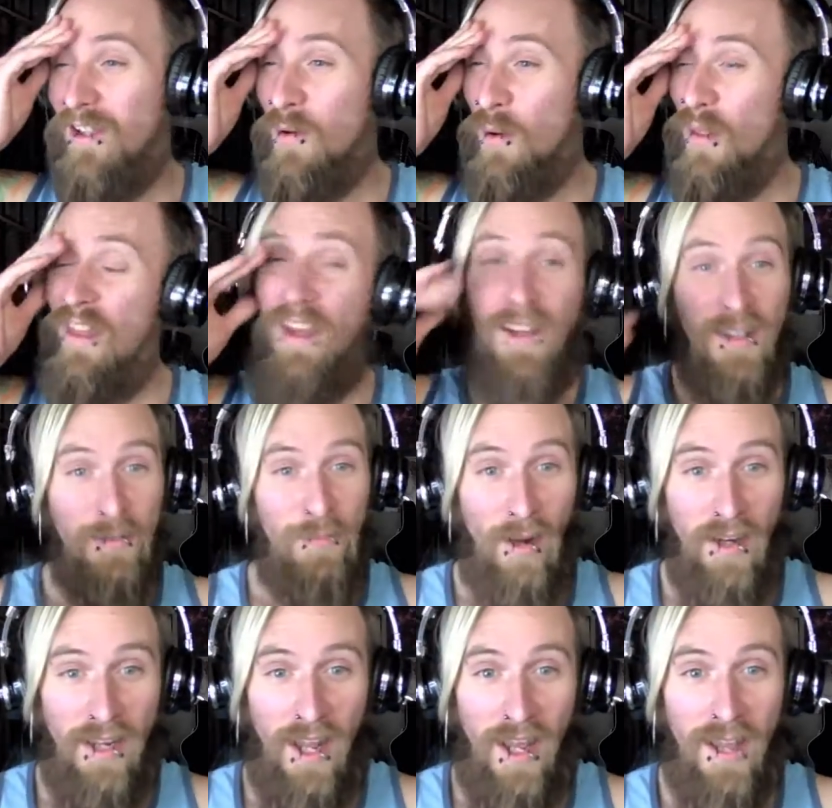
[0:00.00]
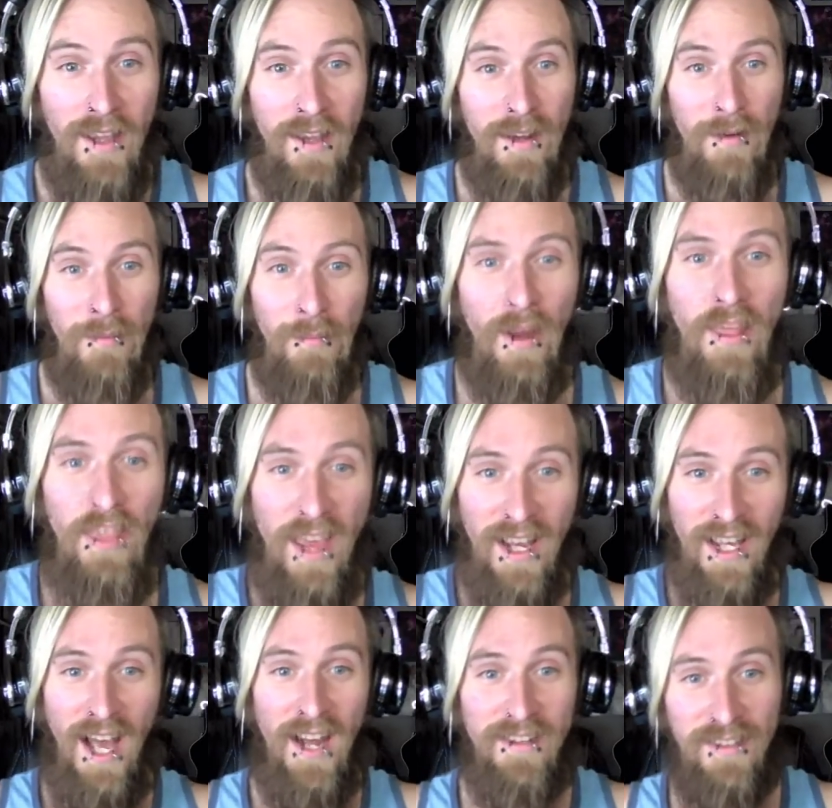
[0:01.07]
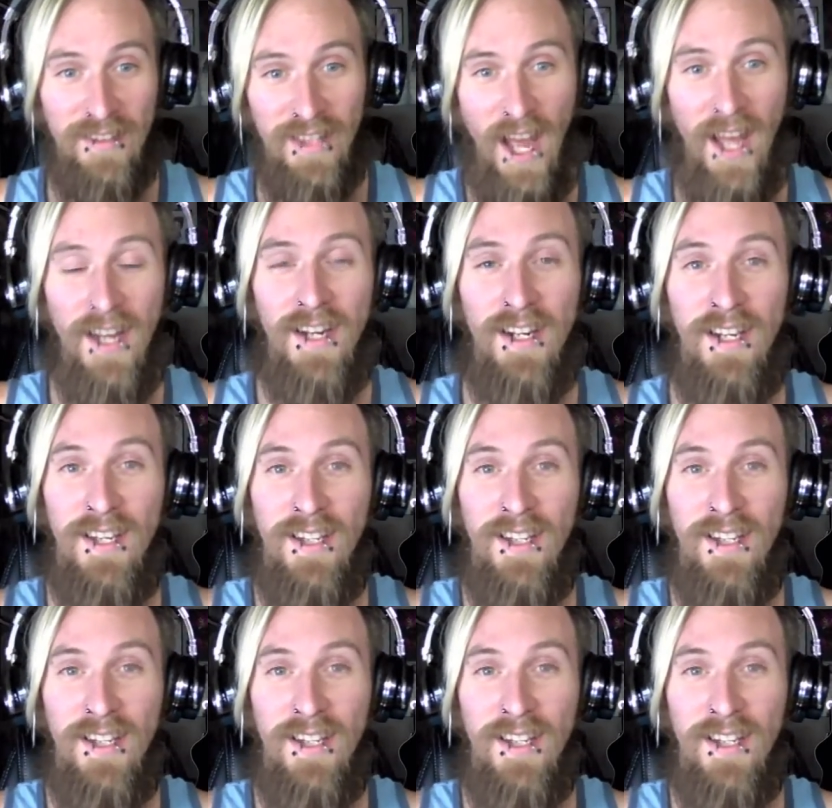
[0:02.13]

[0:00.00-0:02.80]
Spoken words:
You would think it's Monday, but thank God it's not.